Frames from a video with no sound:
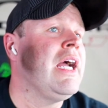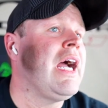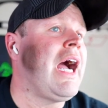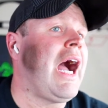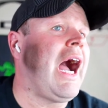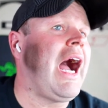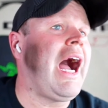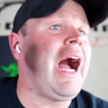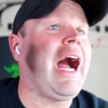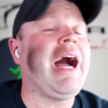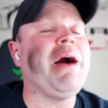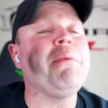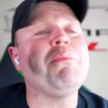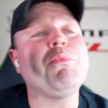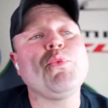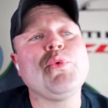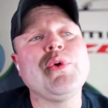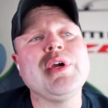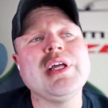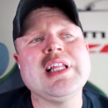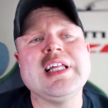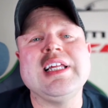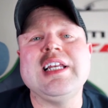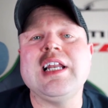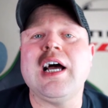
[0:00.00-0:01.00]
I'm
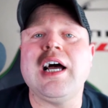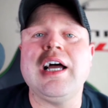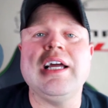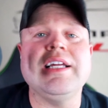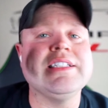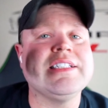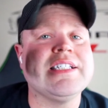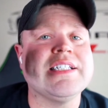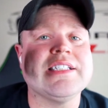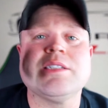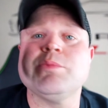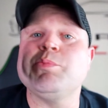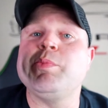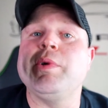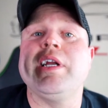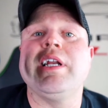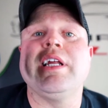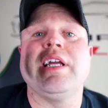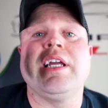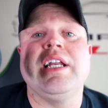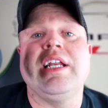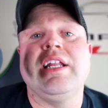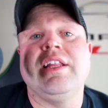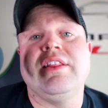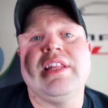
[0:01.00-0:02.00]
really not anticipating
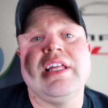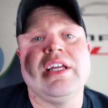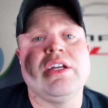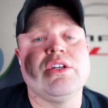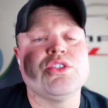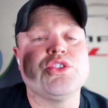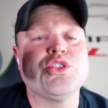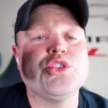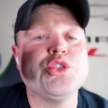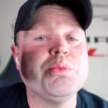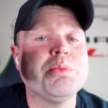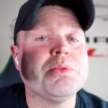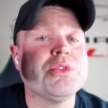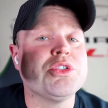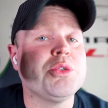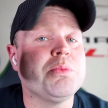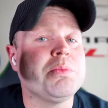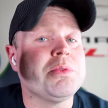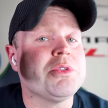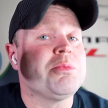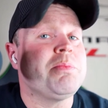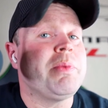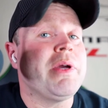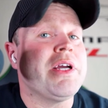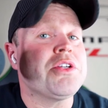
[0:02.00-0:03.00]
anything super, super
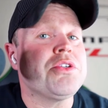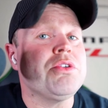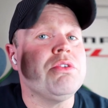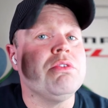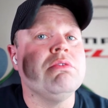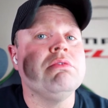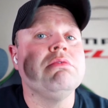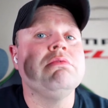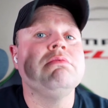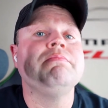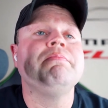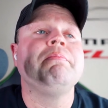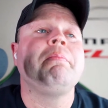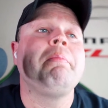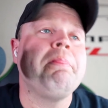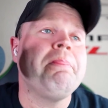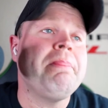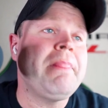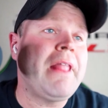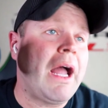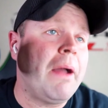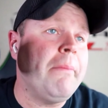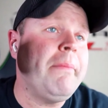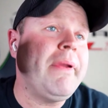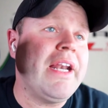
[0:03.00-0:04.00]
special.
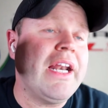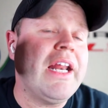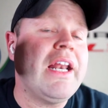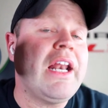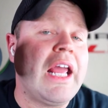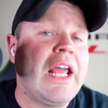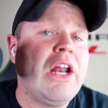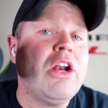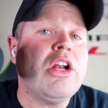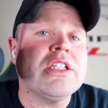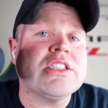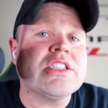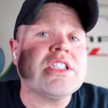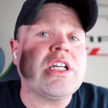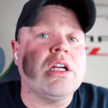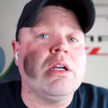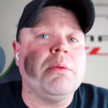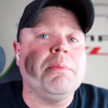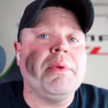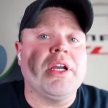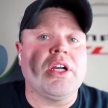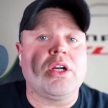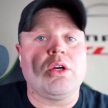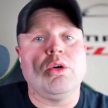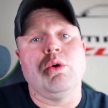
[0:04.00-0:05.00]
I mean, it's going to
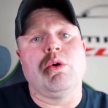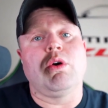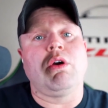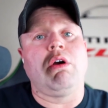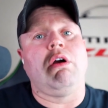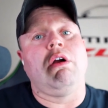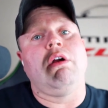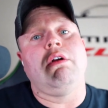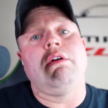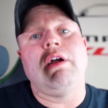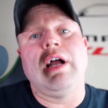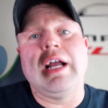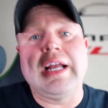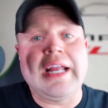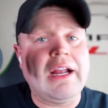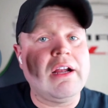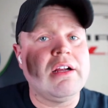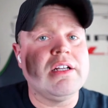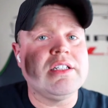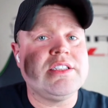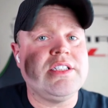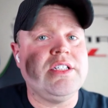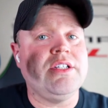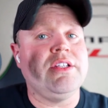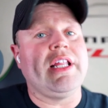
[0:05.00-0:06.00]
be a cool car. I
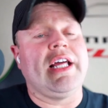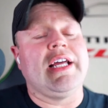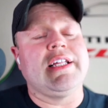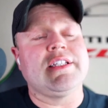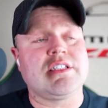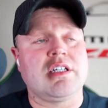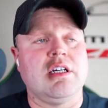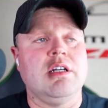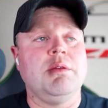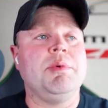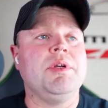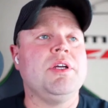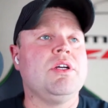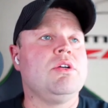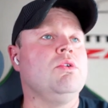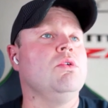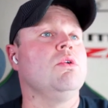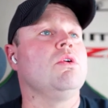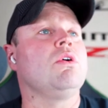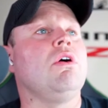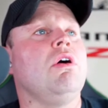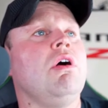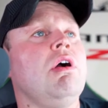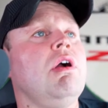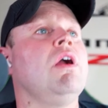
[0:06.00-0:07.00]
guarantee that. It's going to be a cool
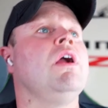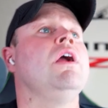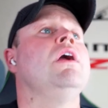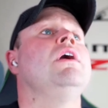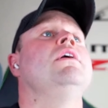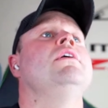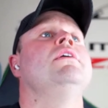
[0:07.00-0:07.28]
car.